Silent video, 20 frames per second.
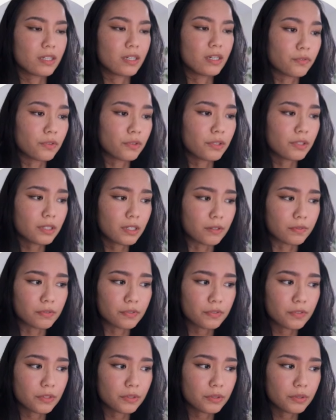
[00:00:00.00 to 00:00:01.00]
For the cover
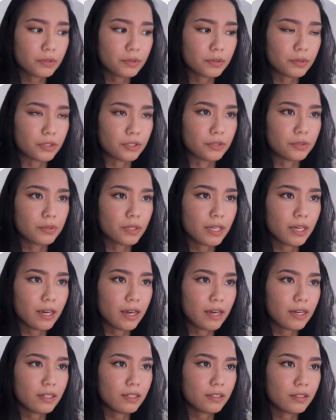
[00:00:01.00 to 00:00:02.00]
photo, you
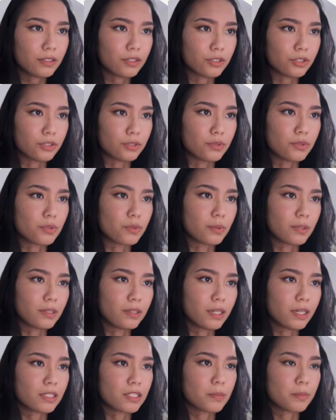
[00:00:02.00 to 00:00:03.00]
can use one
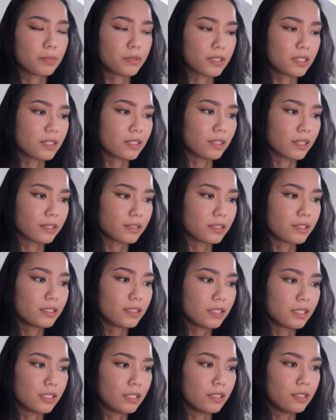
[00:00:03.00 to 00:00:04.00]
that's
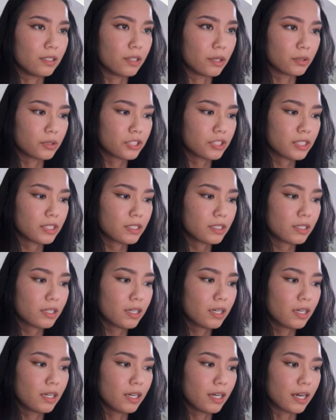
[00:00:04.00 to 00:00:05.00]
pre-selected in Notion
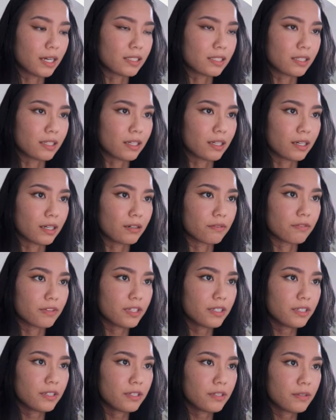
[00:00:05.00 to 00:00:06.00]
as they have
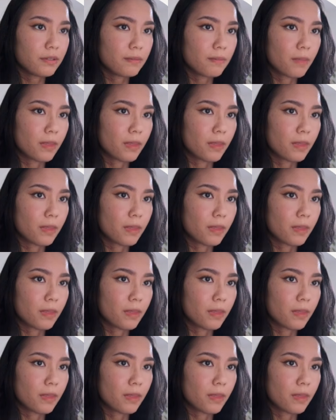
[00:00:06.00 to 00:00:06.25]
here.